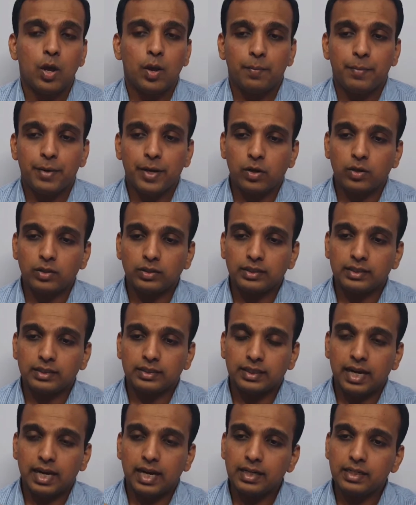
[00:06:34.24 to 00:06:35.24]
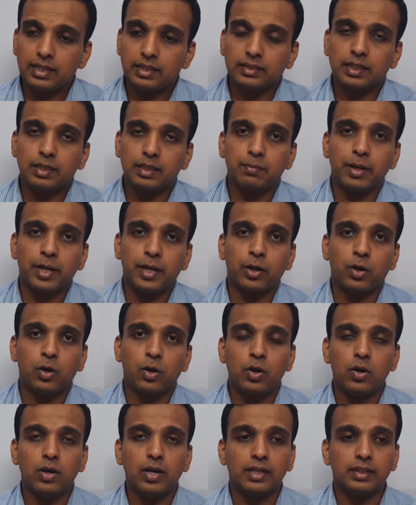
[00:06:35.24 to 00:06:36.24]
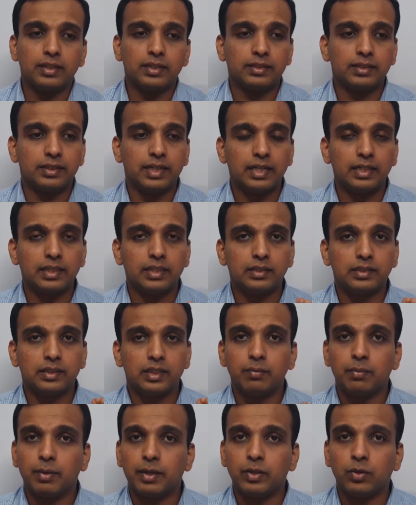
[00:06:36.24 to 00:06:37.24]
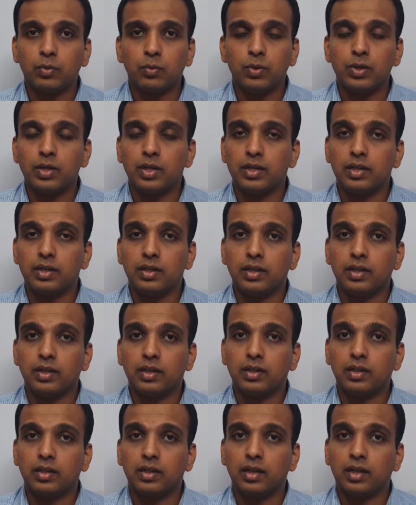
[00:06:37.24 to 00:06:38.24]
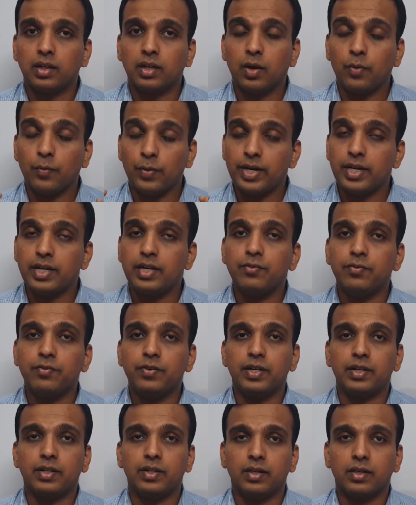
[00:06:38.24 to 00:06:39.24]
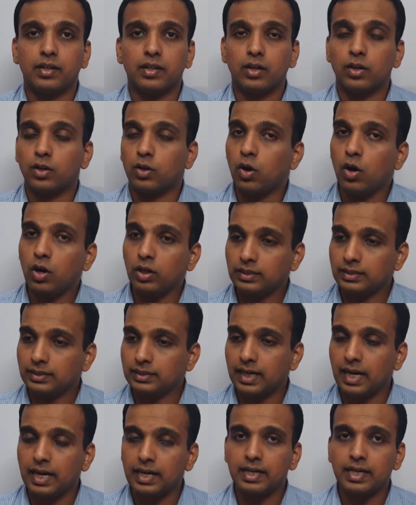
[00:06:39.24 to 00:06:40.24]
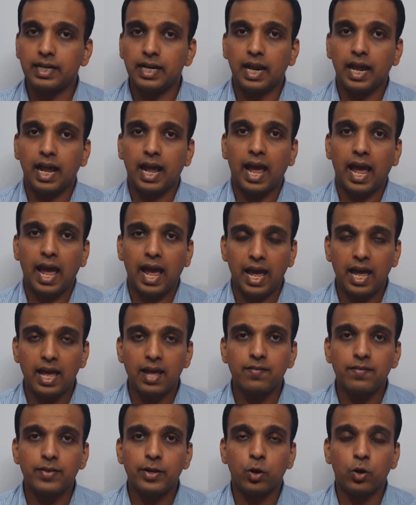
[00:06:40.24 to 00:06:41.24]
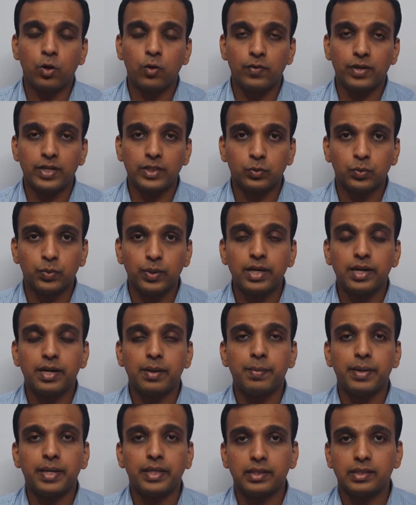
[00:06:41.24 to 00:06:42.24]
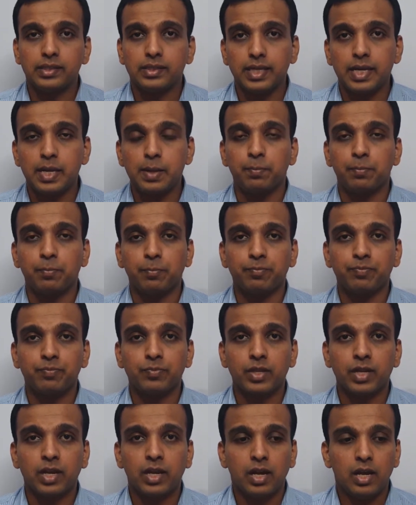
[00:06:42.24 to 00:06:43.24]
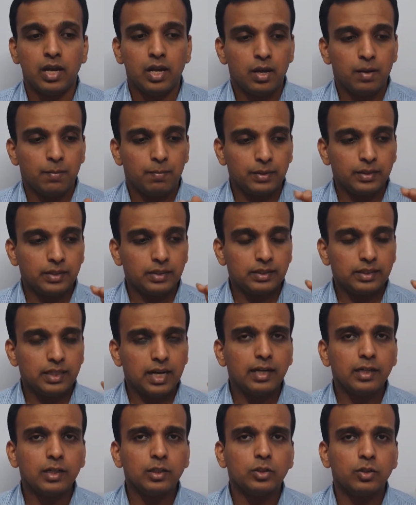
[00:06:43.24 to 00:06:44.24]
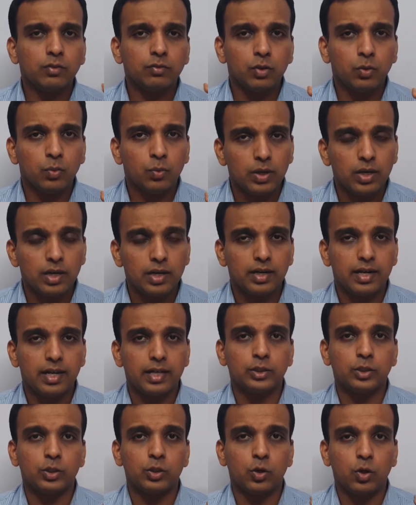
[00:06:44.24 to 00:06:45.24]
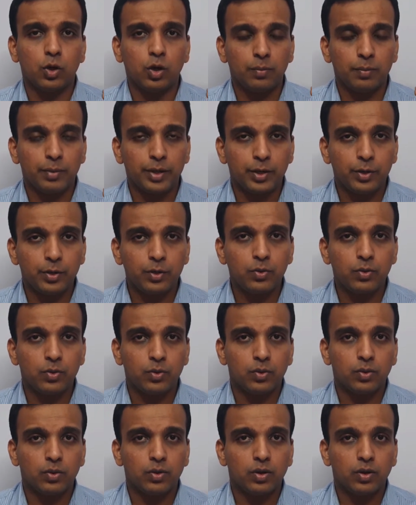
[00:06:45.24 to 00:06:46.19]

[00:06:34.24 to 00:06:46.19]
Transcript: Because the standards set by God and the standards set by the world are very different. God's standard have and always will remain the same. But the standards of the world, as you all may know,